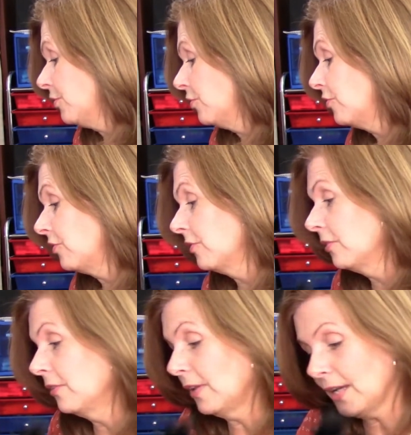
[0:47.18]
to
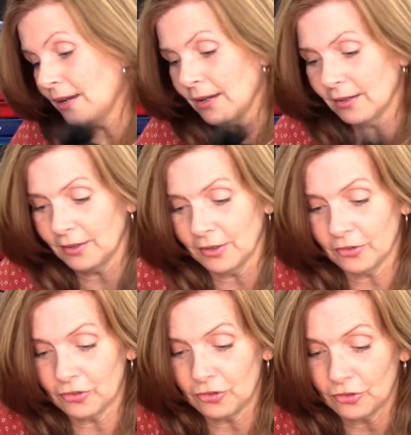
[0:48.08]
do the
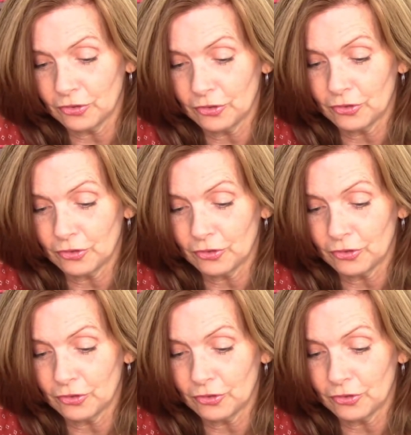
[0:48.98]
honors.